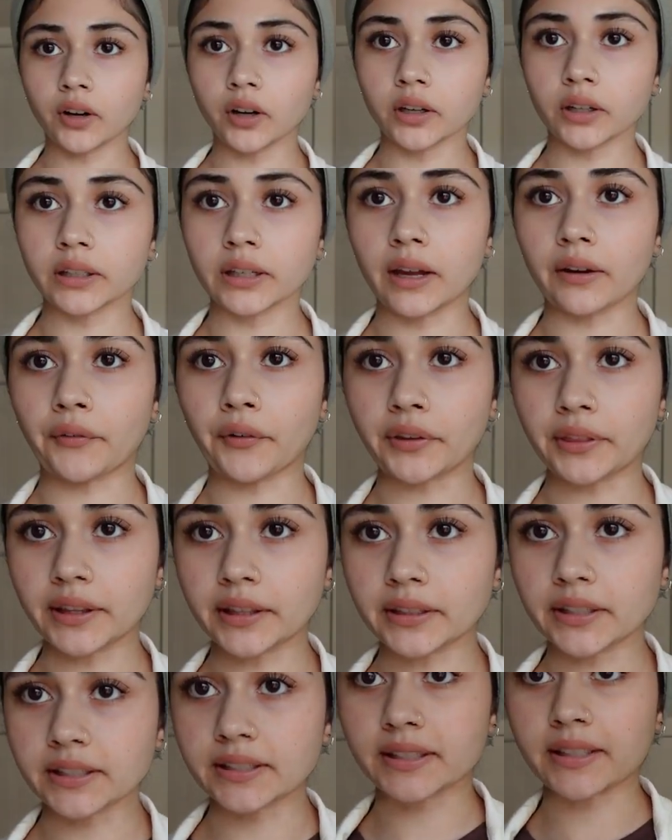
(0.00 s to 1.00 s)
on
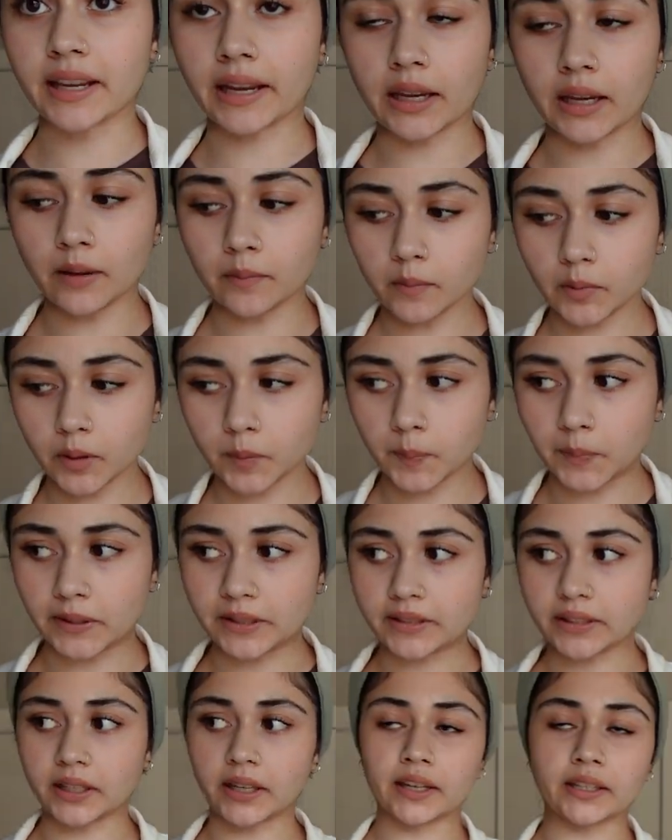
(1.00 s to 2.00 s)
everything the same
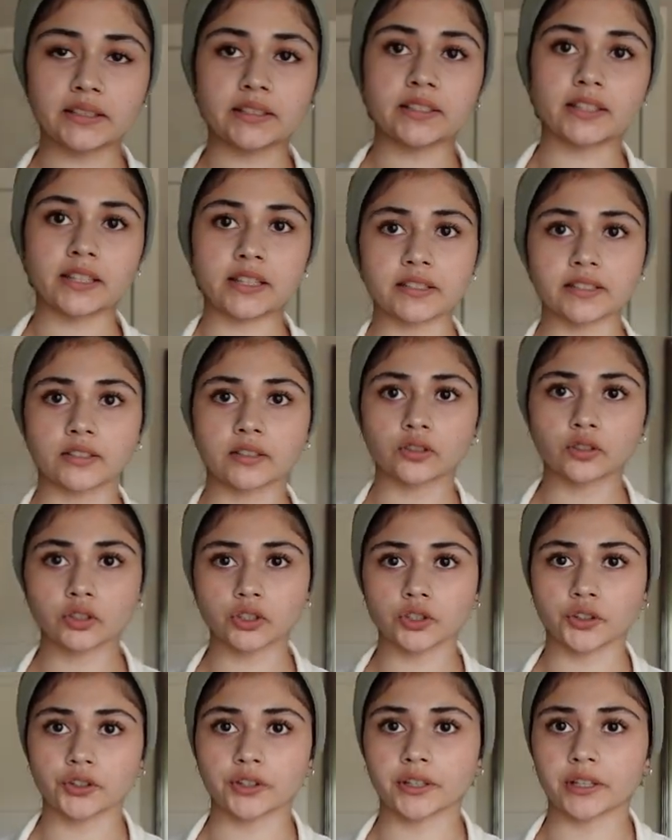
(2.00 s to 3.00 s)
besides this little
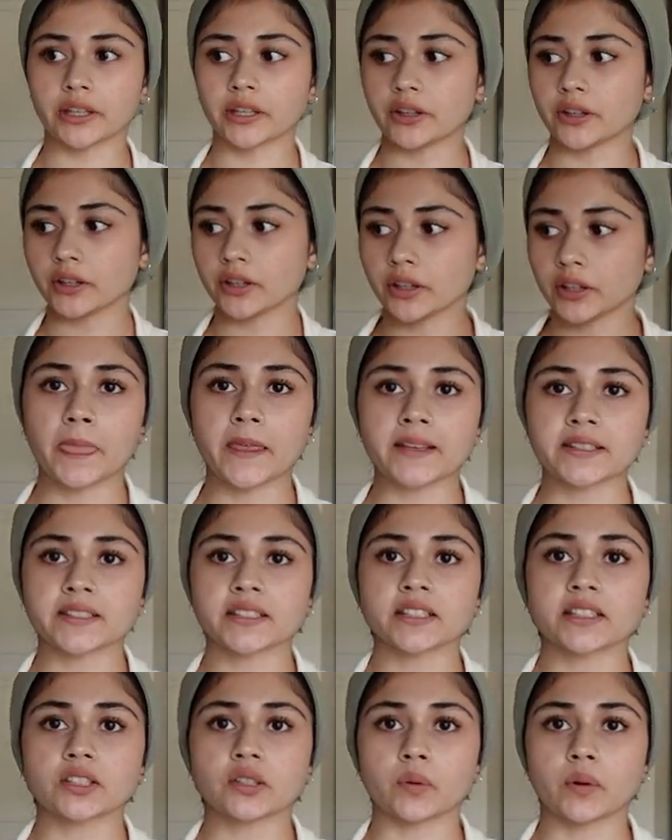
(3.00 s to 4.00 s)
shirt here.
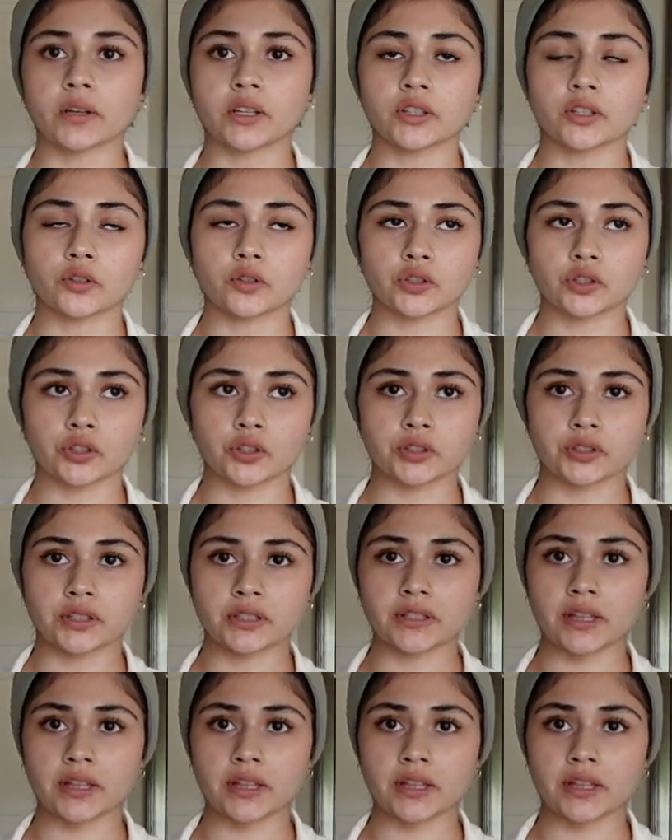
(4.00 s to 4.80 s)
This is one of those shirts